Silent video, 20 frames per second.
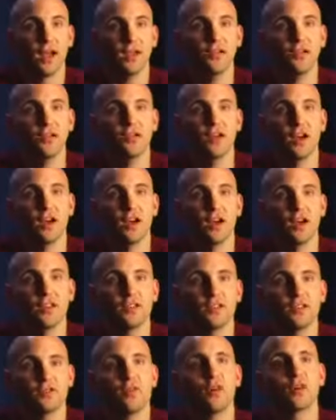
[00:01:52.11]
As you
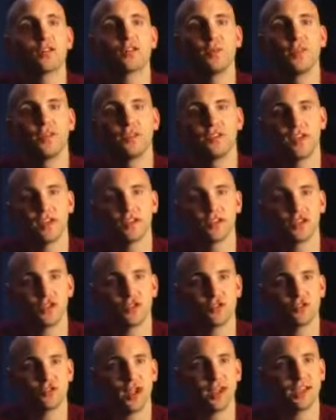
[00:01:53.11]
rehearse, Rocksmith is actually
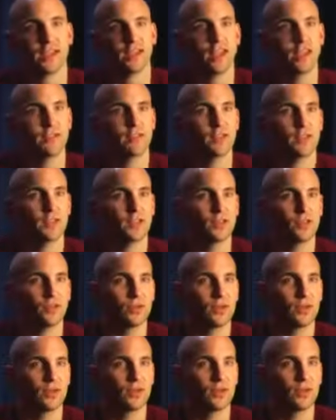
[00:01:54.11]
tracking everything you're
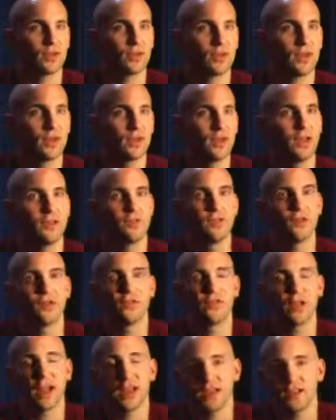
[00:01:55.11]
doing. If you're
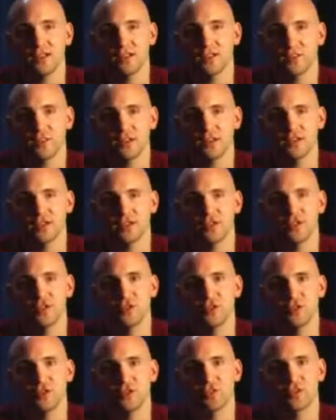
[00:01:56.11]
failing to meet a
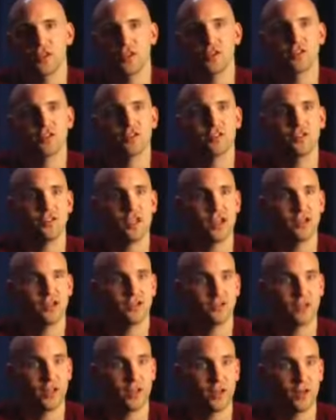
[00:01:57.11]
score, it's going to
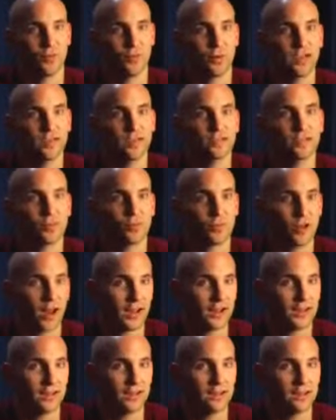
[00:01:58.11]
suggest ways to
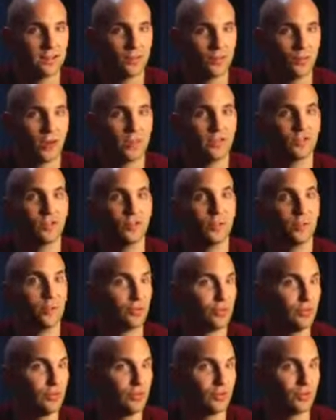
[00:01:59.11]
practice and ways to
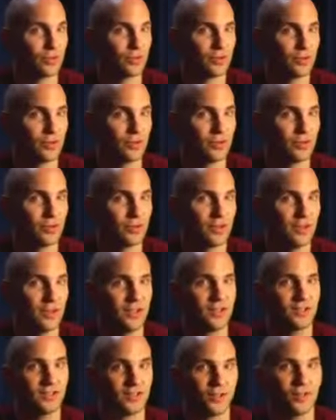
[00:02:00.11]
improve your score
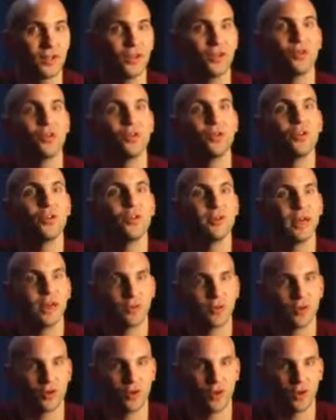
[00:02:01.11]
so that you will be
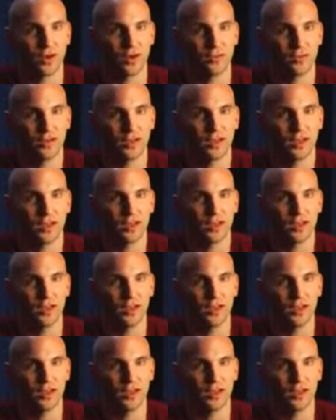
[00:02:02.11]
able to qualify.